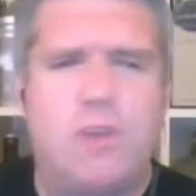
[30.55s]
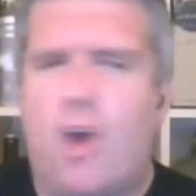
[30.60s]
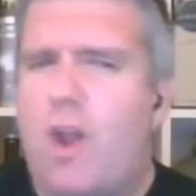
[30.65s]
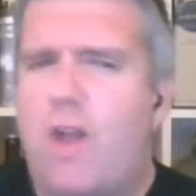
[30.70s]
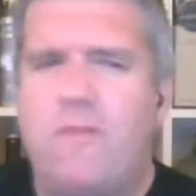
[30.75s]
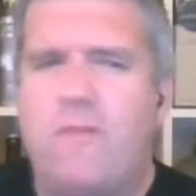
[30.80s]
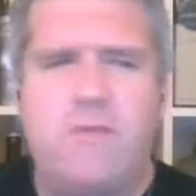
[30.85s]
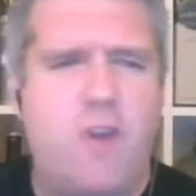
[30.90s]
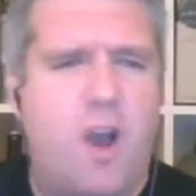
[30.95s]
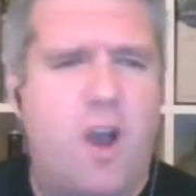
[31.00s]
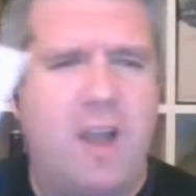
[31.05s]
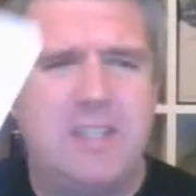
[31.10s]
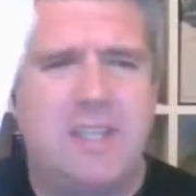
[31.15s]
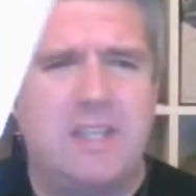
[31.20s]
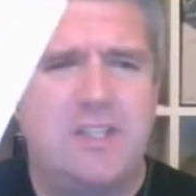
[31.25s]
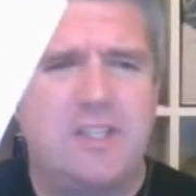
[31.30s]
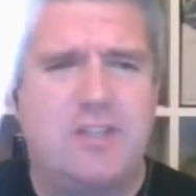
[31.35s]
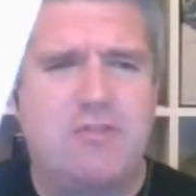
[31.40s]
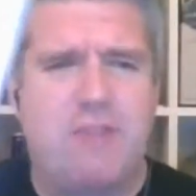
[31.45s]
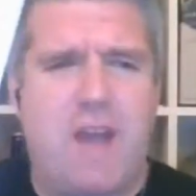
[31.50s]
All I've got is a
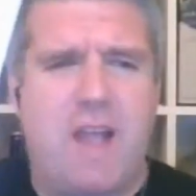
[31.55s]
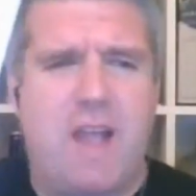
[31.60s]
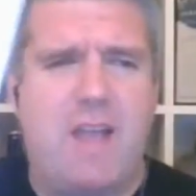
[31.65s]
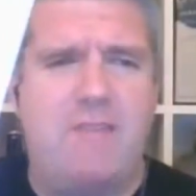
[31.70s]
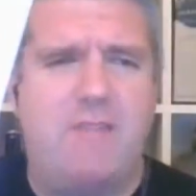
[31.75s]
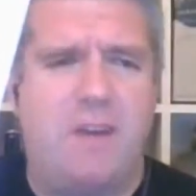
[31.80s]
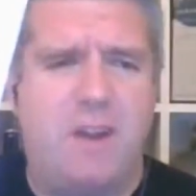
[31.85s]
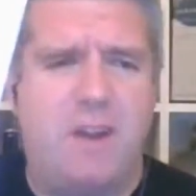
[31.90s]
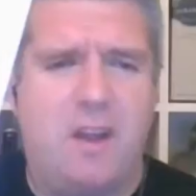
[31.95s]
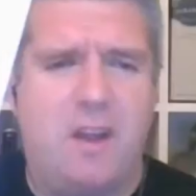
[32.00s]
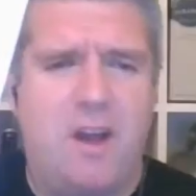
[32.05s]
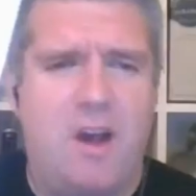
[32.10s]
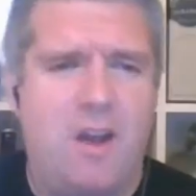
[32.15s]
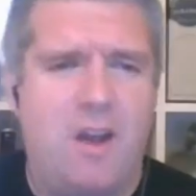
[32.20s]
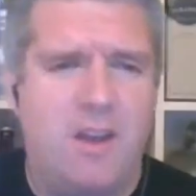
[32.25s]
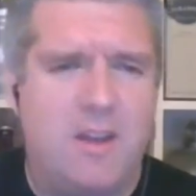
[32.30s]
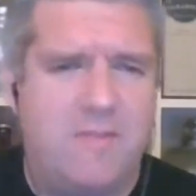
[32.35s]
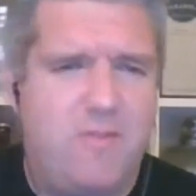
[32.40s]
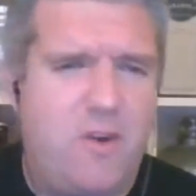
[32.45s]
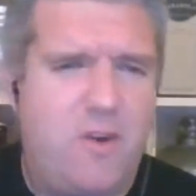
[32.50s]
scrag
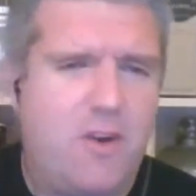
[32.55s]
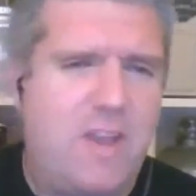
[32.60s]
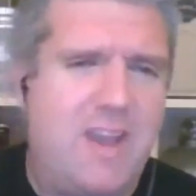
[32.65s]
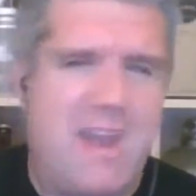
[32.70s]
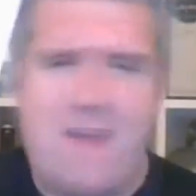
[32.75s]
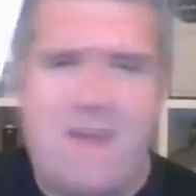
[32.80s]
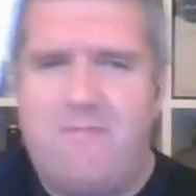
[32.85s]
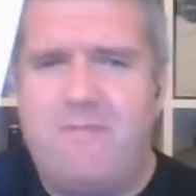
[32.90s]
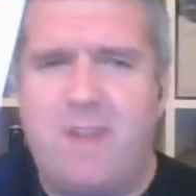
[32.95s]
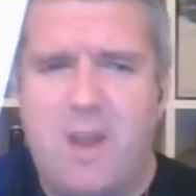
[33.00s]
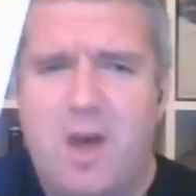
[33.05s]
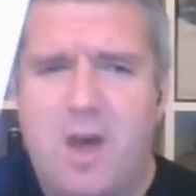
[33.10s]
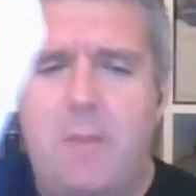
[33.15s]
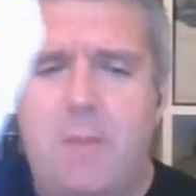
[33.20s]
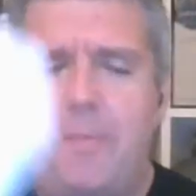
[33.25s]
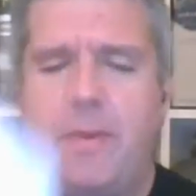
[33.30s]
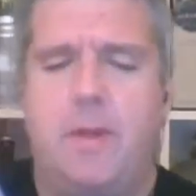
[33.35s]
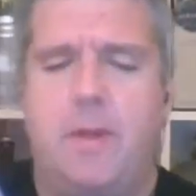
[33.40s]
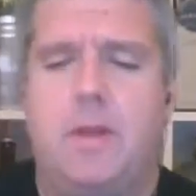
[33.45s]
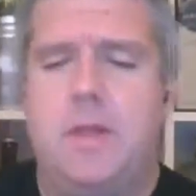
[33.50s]
on a fucking
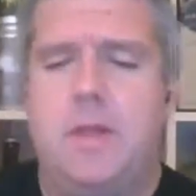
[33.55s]
envelope.